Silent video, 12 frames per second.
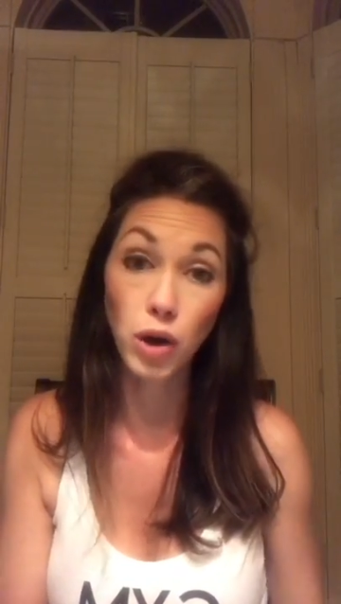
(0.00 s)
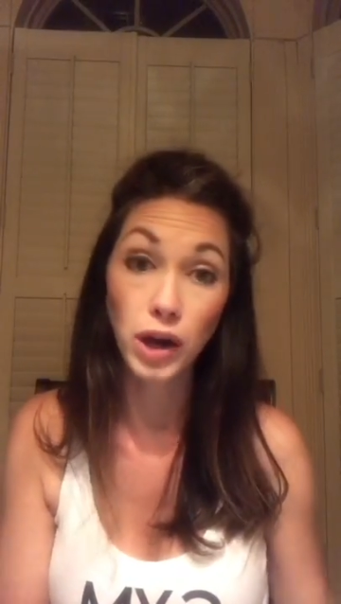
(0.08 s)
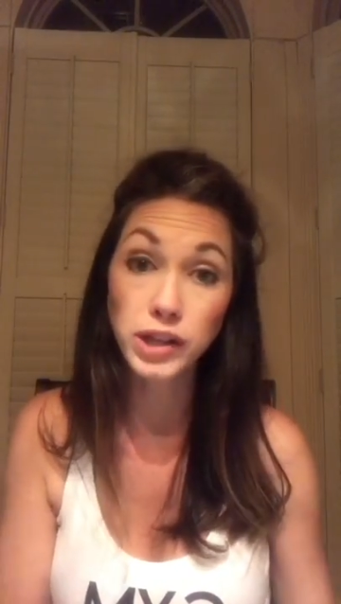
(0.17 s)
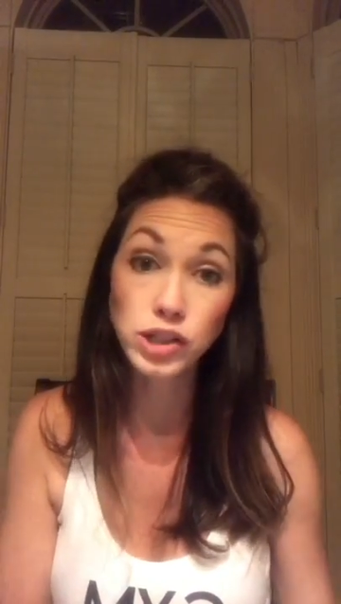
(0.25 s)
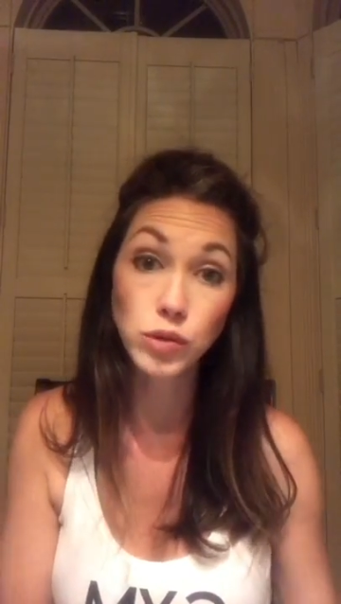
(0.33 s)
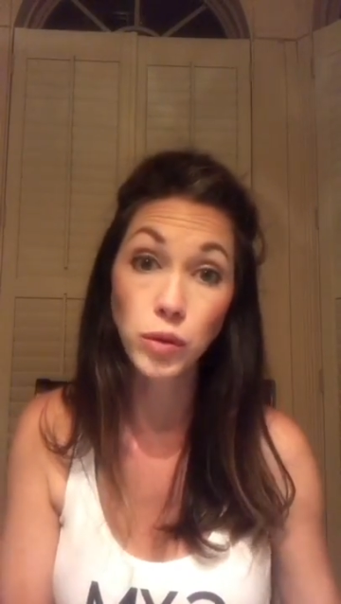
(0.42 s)

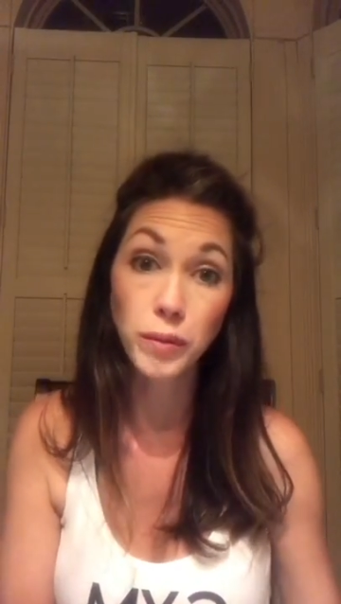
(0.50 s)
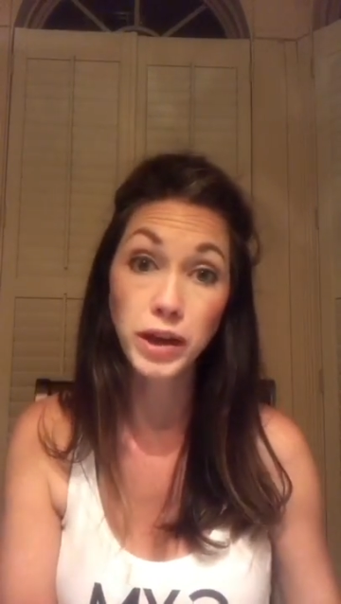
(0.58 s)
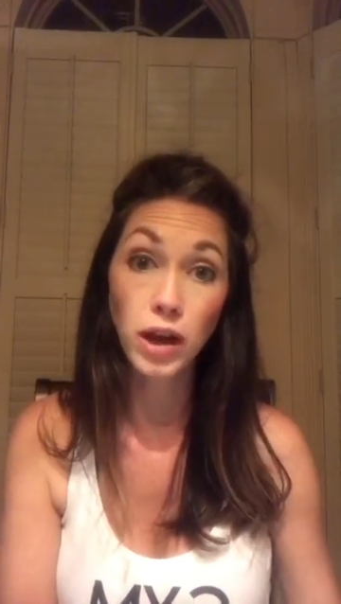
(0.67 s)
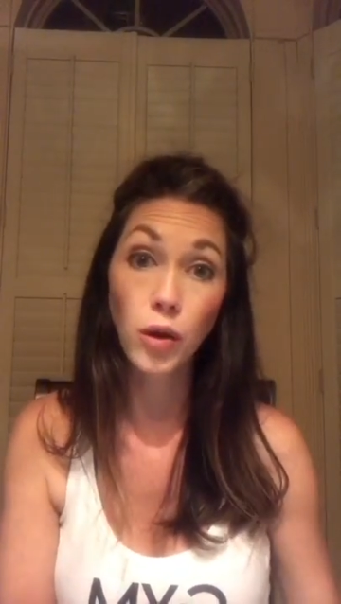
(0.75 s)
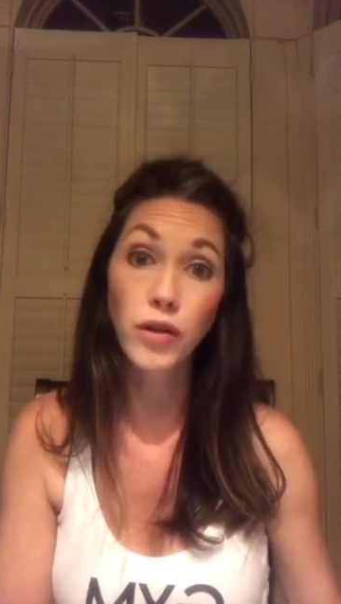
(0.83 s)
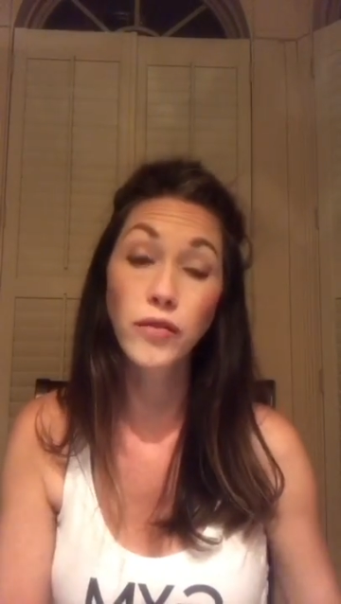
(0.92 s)
product you want me
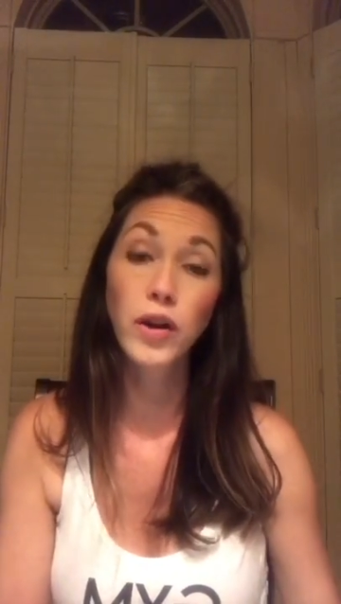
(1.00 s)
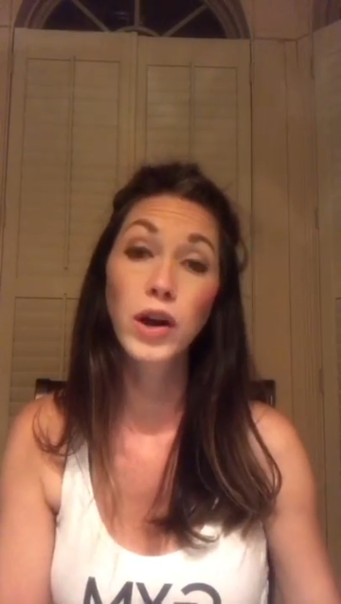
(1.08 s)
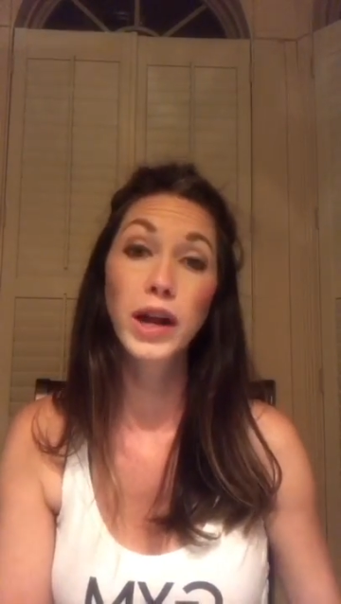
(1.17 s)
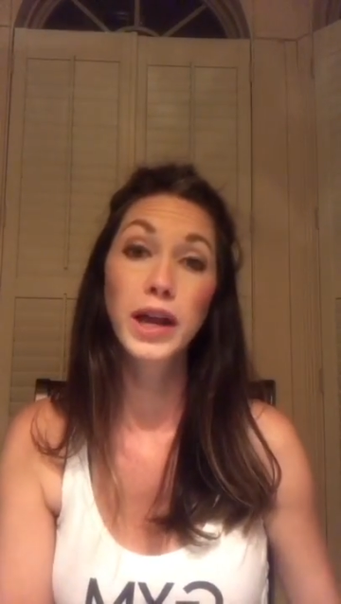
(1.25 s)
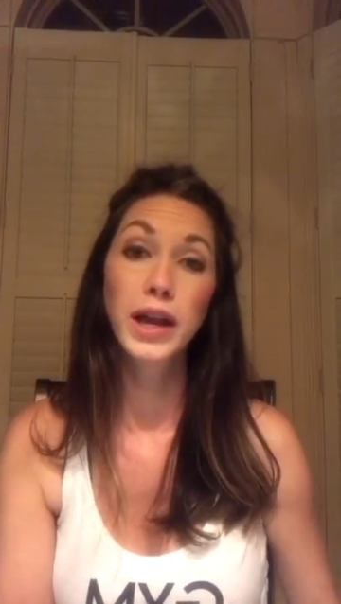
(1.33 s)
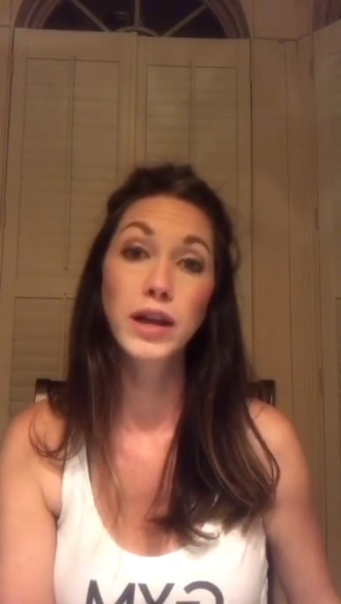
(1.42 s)
to go
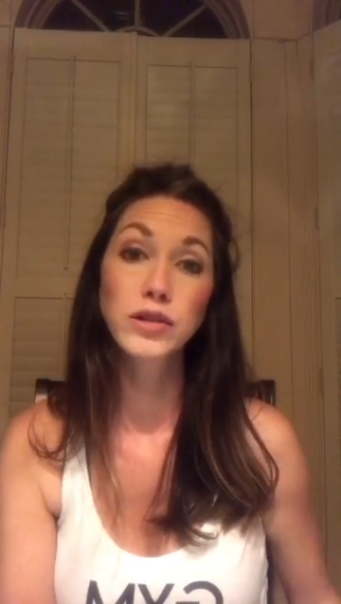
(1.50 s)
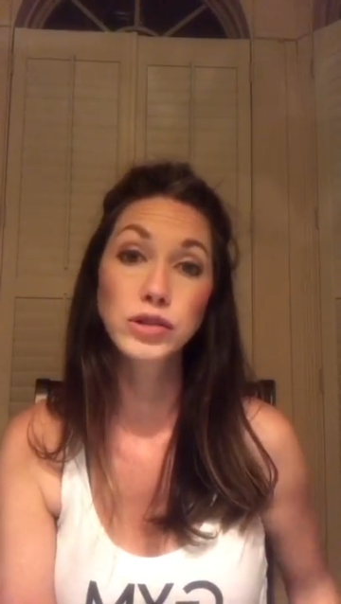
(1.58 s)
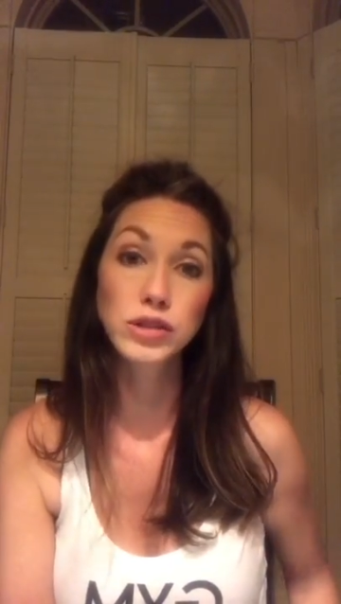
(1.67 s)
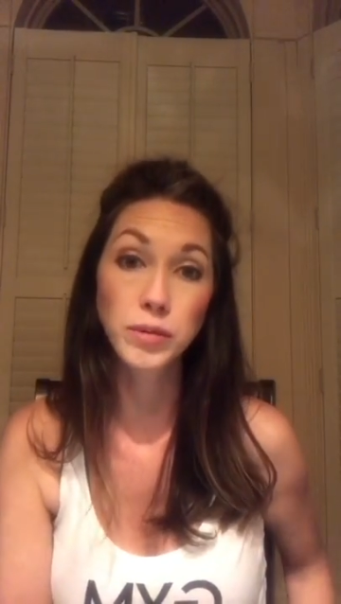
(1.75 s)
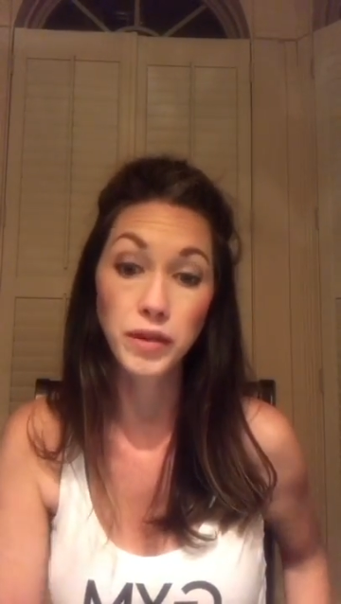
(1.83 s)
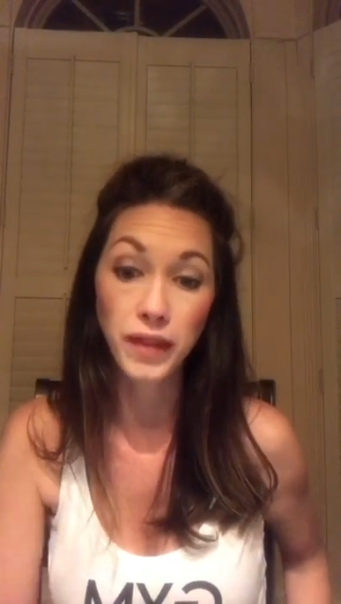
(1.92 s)
over, and I'll
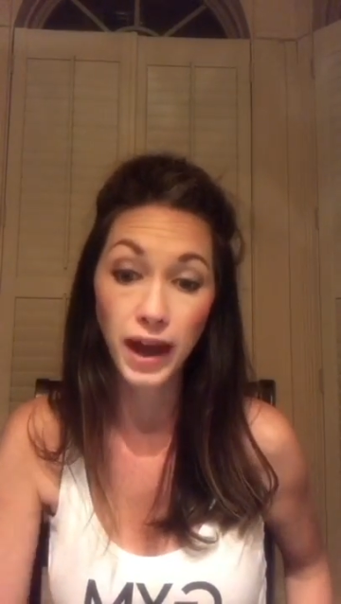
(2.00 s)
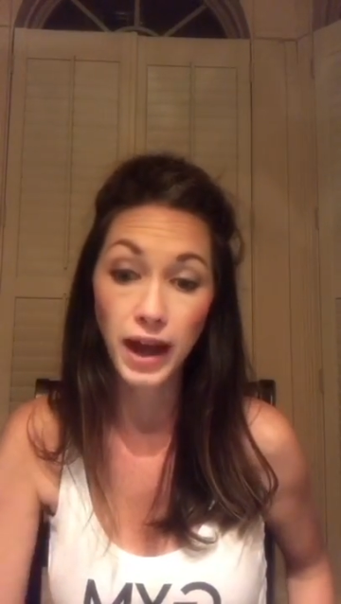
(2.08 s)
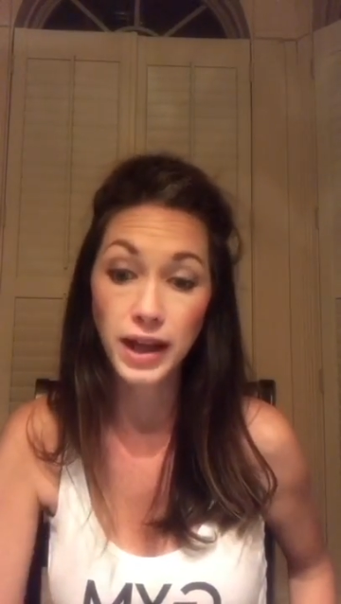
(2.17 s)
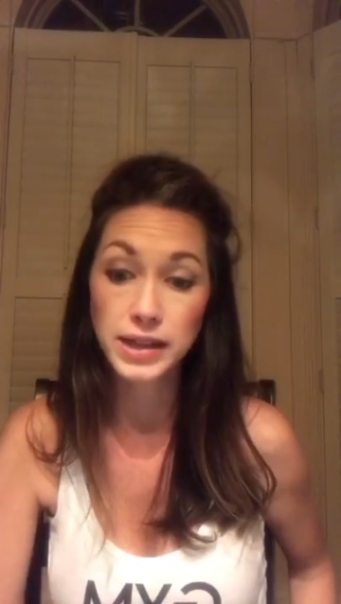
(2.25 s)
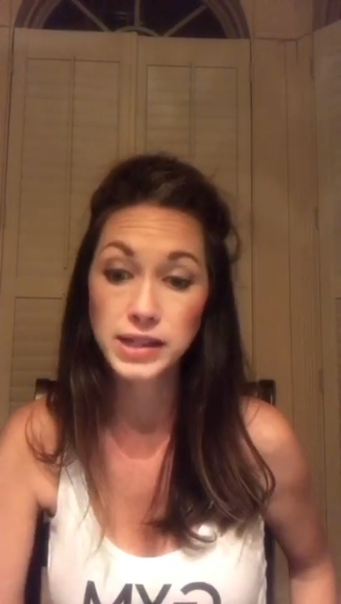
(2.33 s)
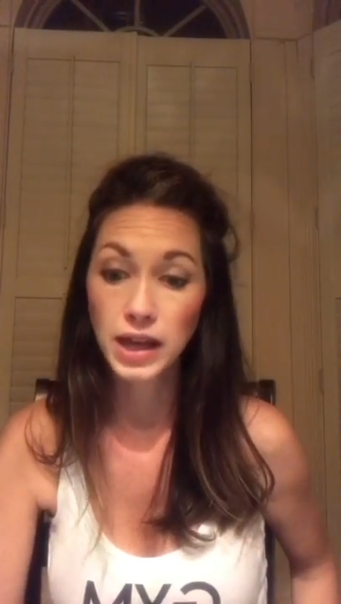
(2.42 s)
do some on
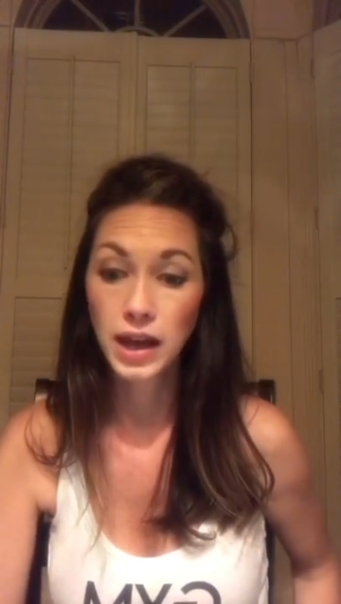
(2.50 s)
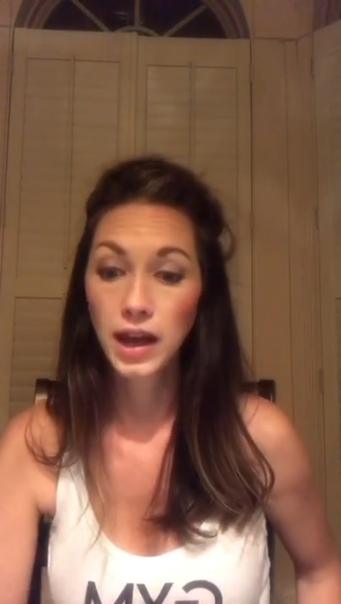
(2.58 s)
that.